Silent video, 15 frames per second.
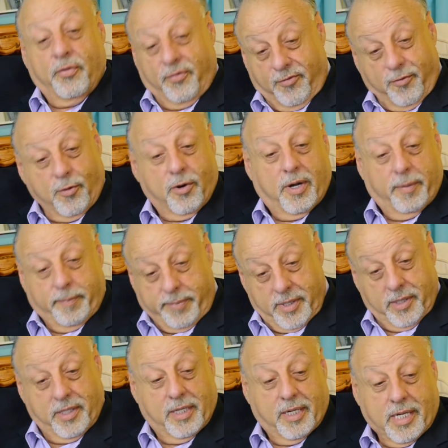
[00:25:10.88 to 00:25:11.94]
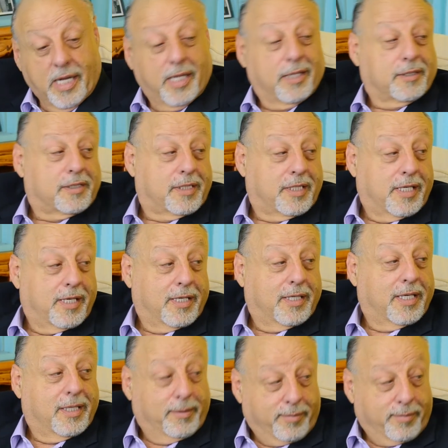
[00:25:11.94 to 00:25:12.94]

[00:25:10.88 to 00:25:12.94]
$40 billion a year in wow.